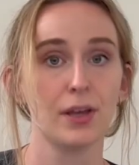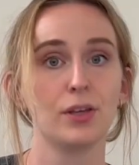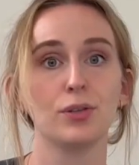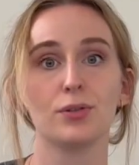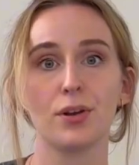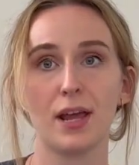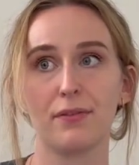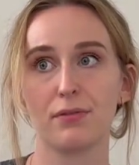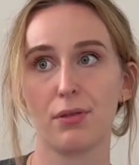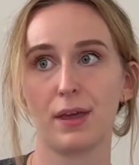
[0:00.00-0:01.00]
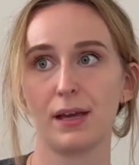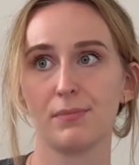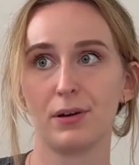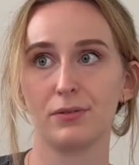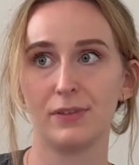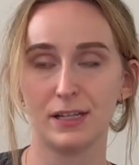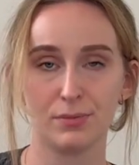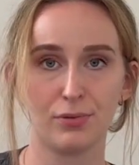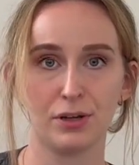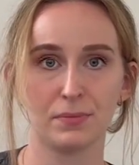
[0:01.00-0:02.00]
You don't have to think about vet
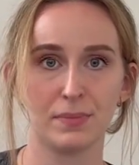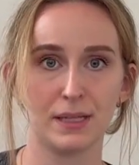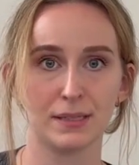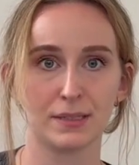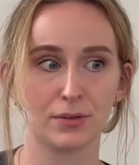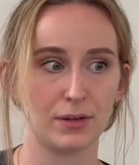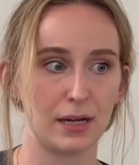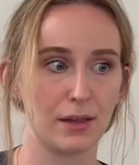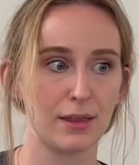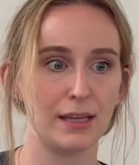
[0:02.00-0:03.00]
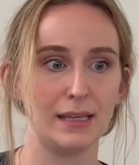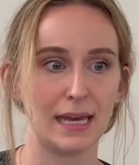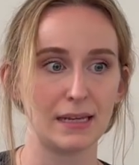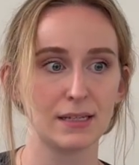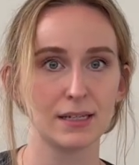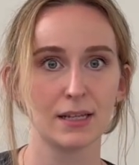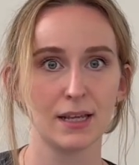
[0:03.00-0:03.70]
appointments or anything yet,